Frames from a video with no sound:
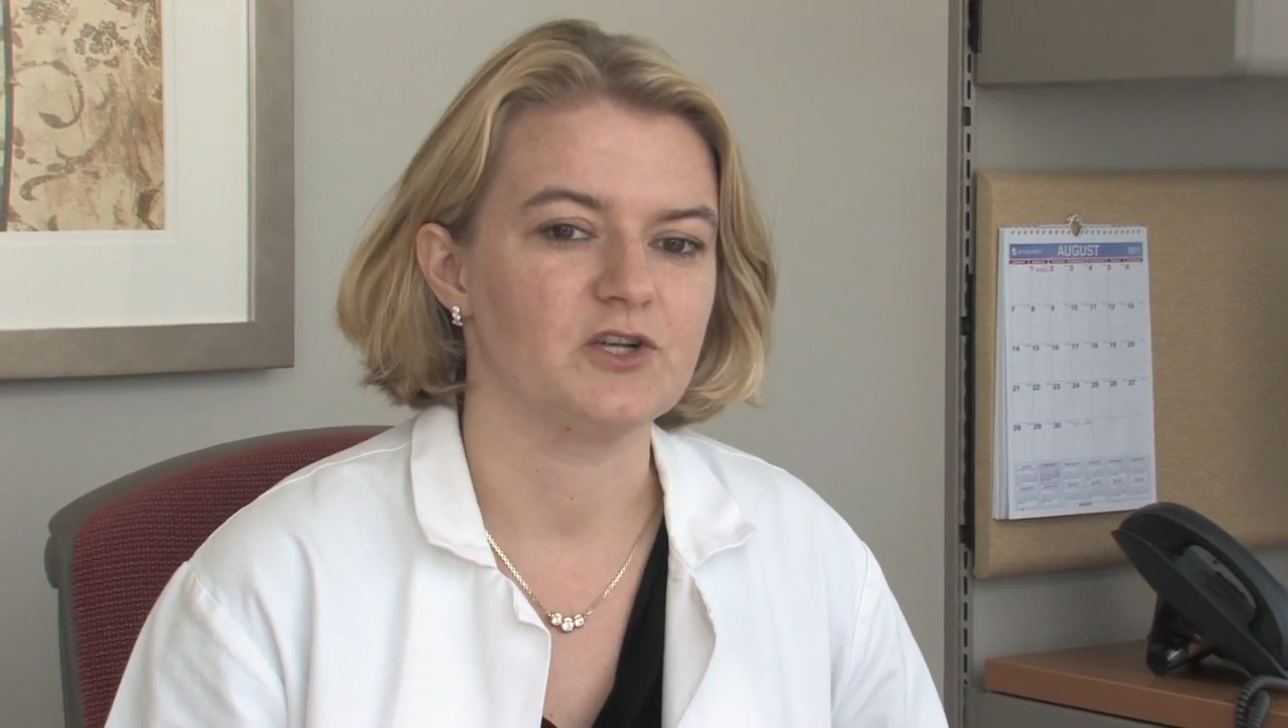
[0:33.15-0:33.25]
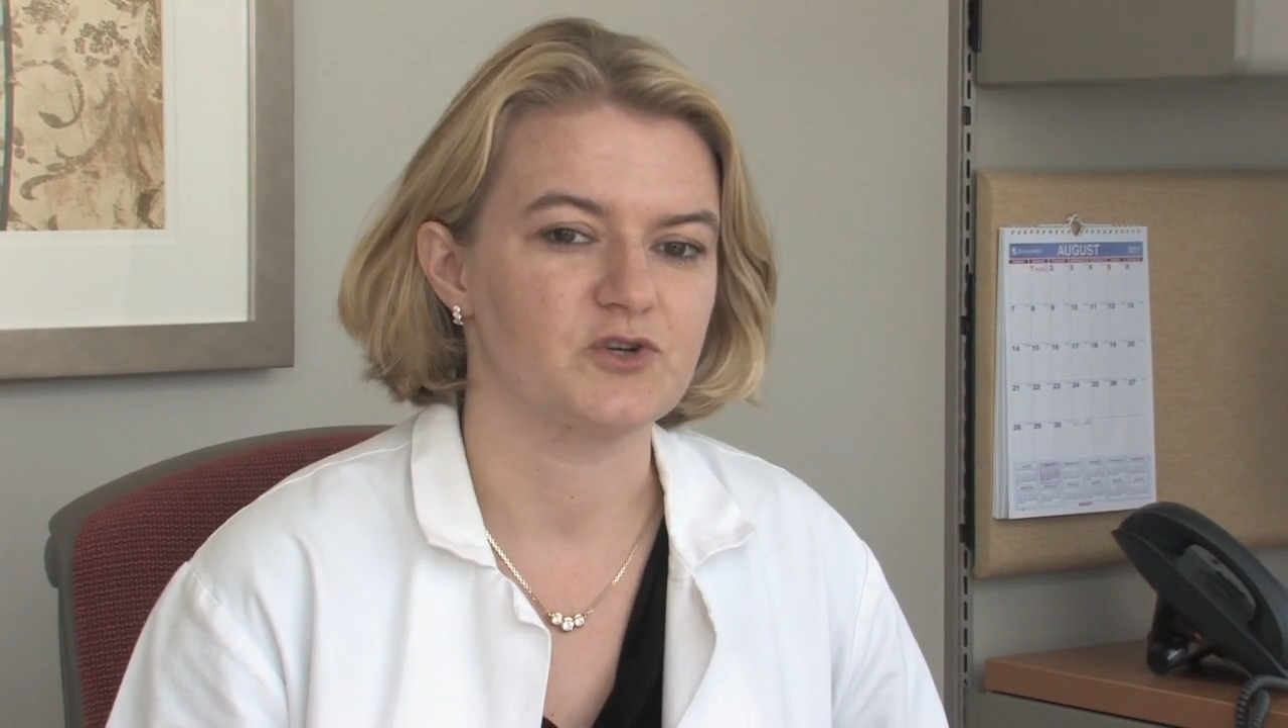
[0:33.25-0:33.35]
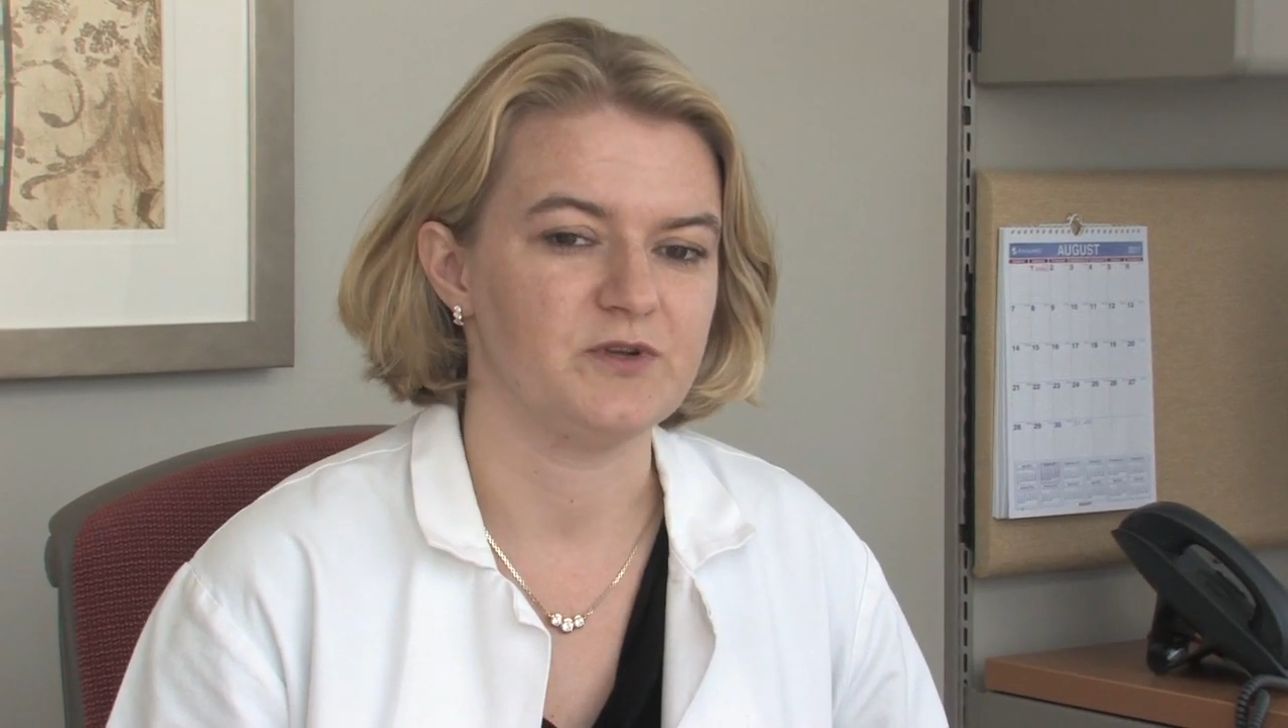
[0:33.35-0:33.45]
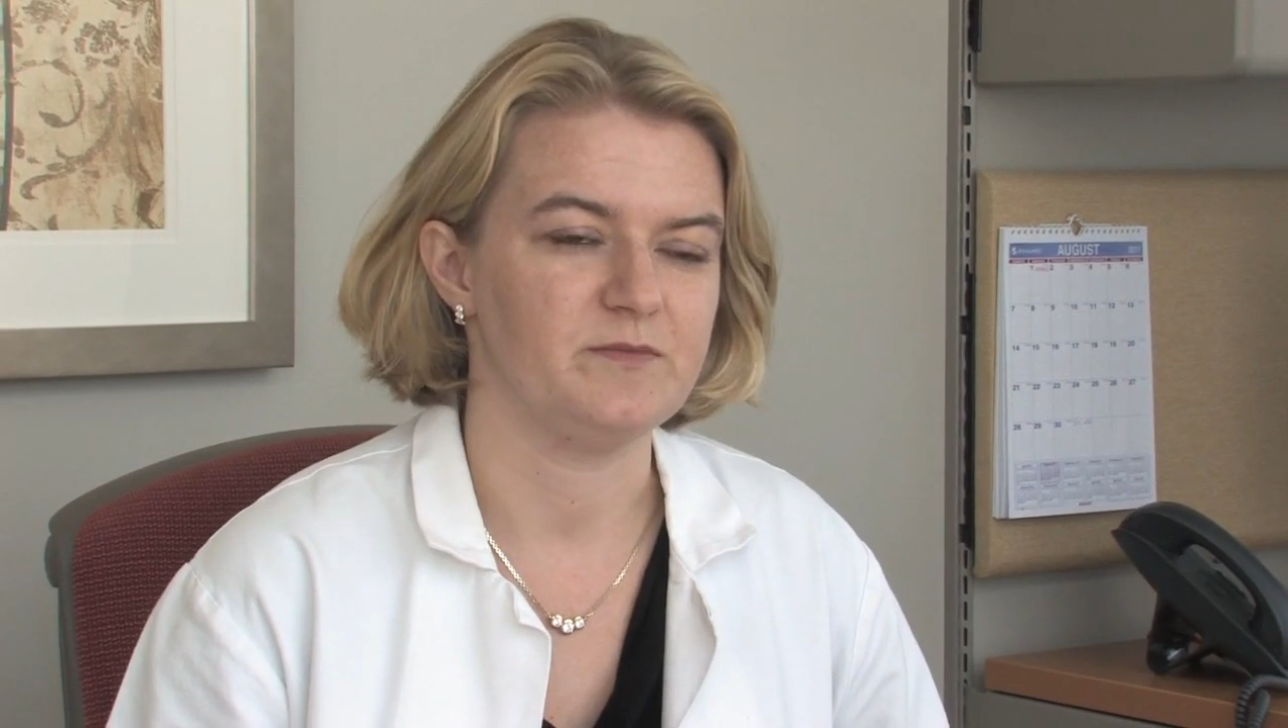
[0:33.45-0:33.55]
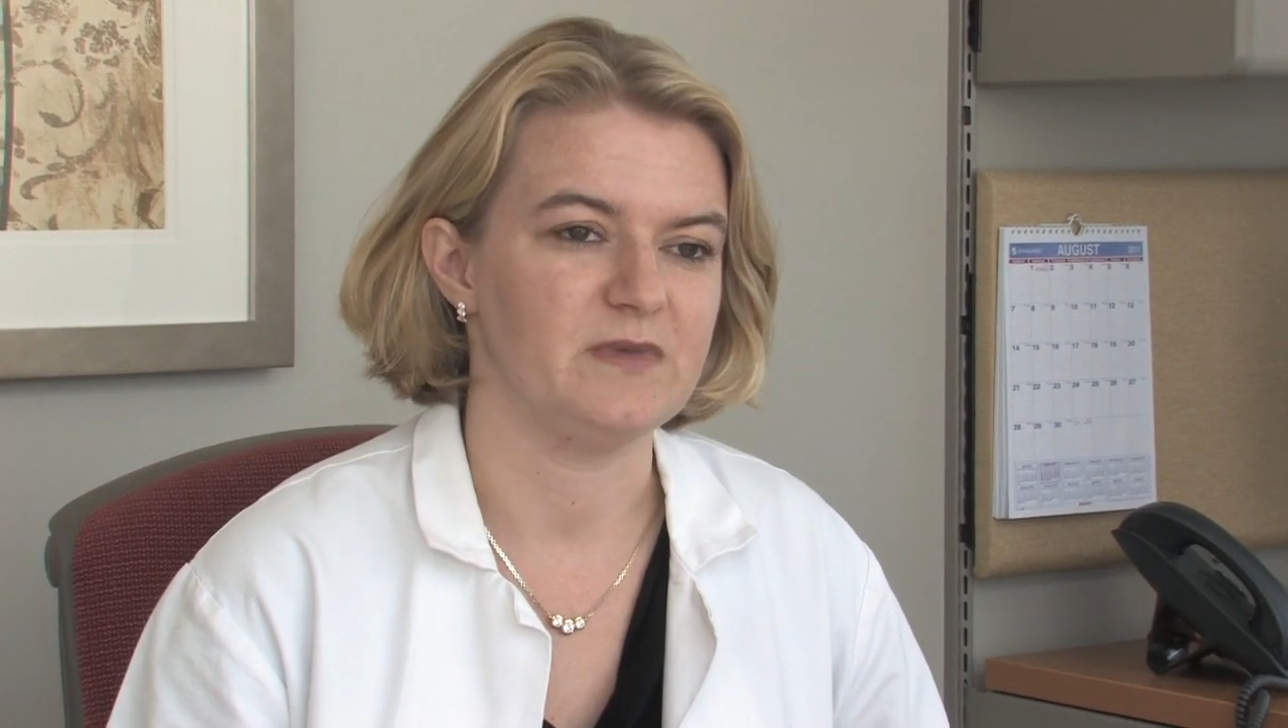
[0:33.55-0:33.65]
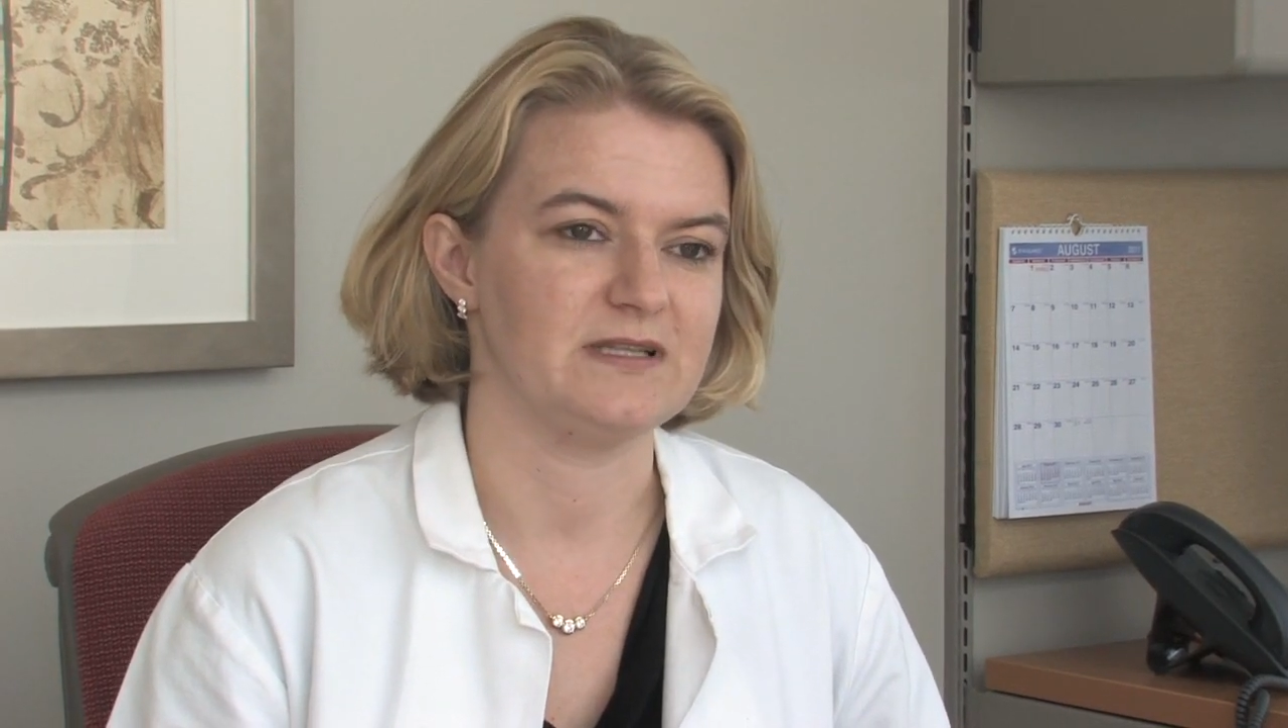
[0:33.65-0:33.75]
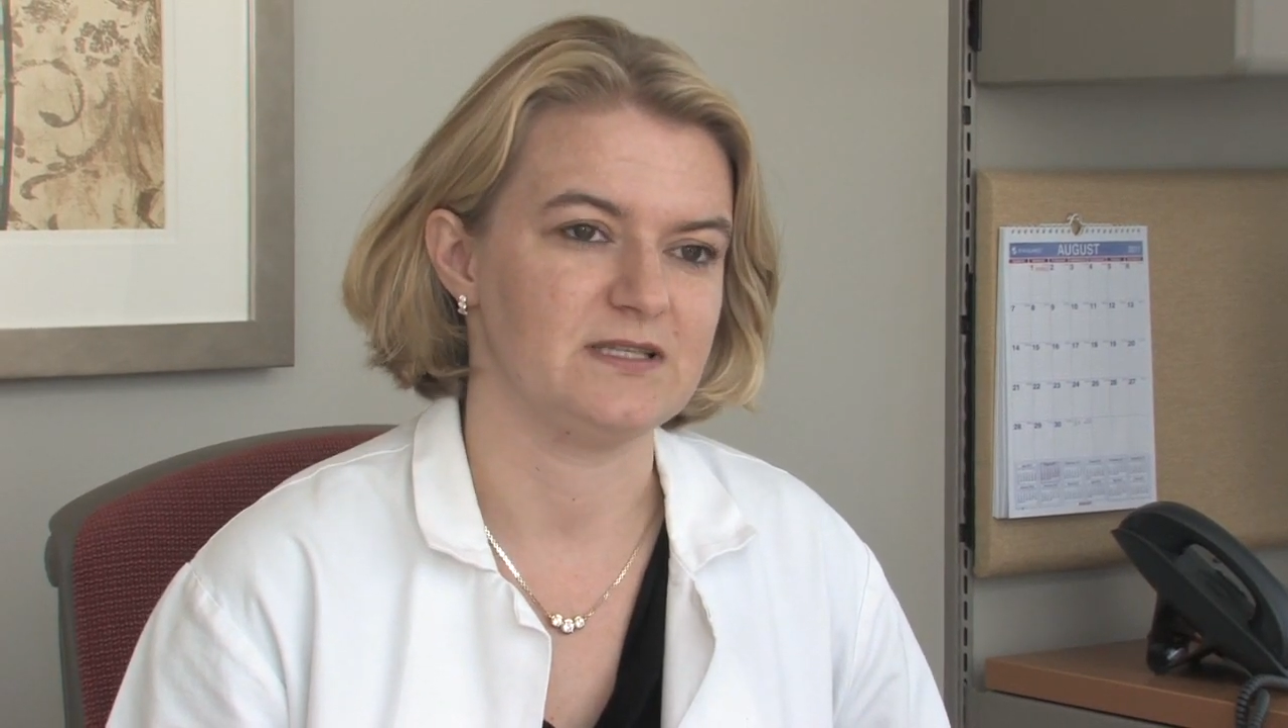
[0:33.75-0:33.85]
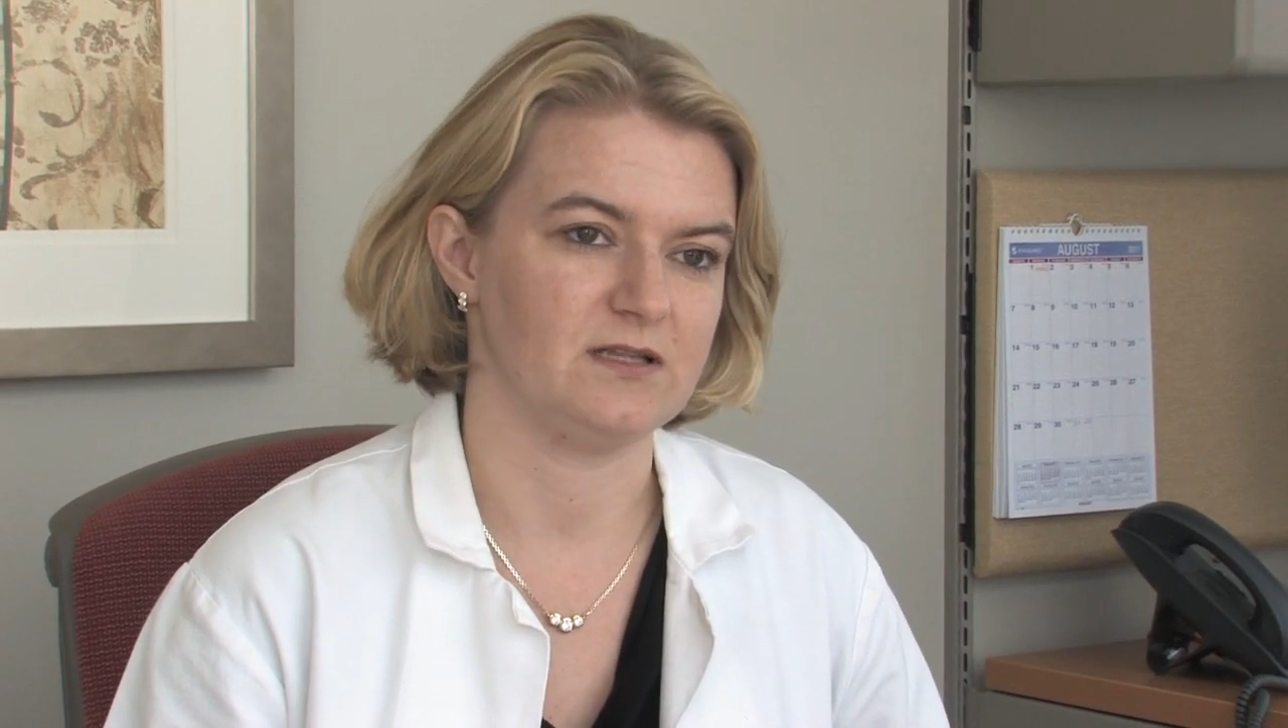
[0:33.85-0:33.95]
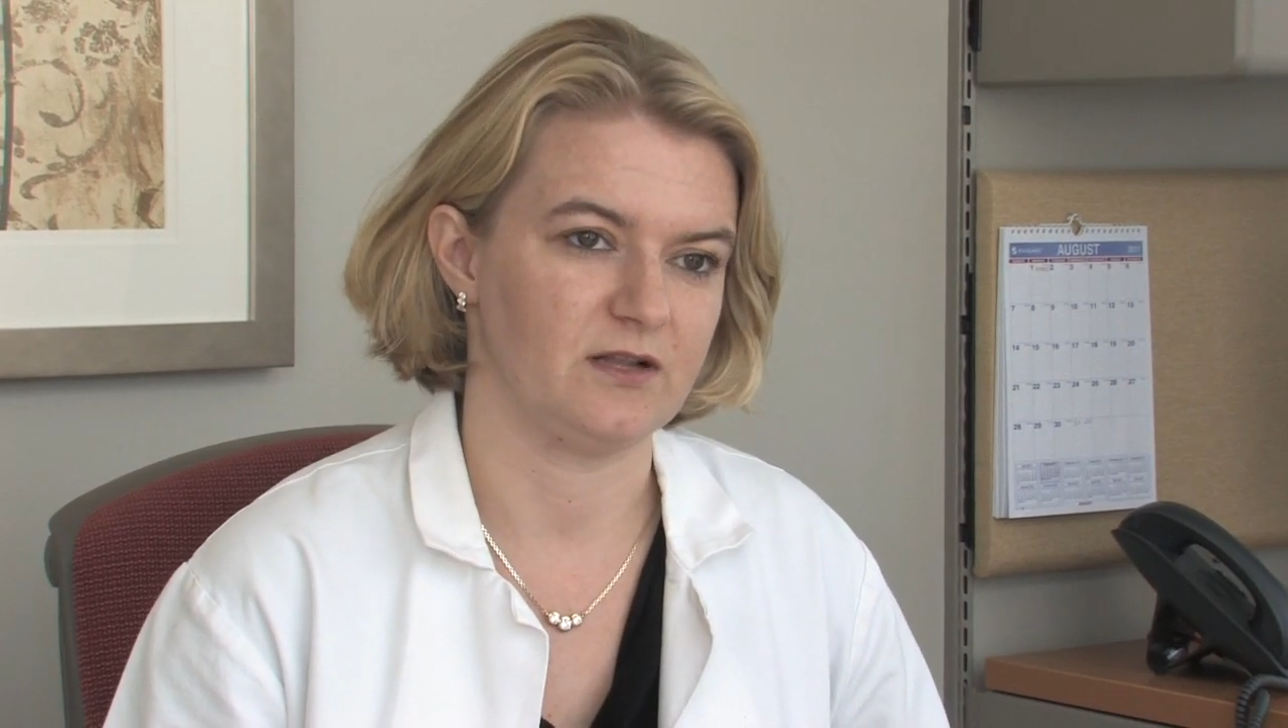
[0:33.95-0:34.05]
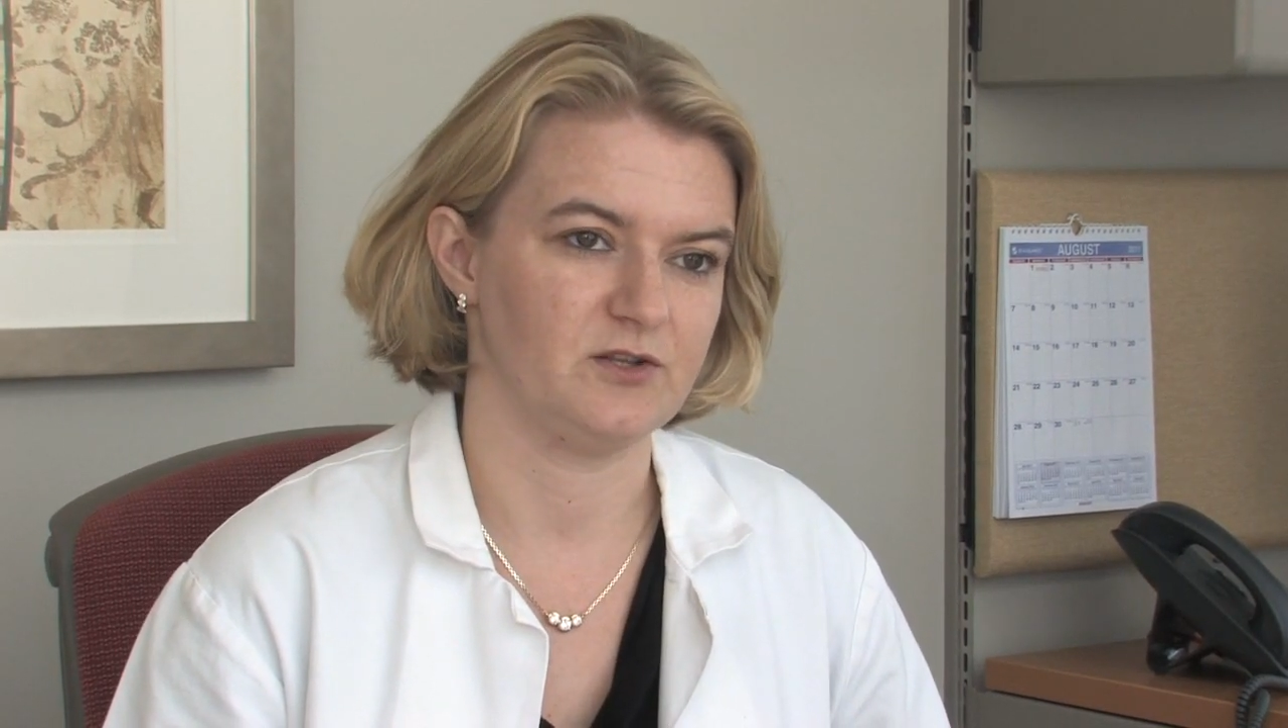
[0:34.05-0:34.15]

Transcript: treatments in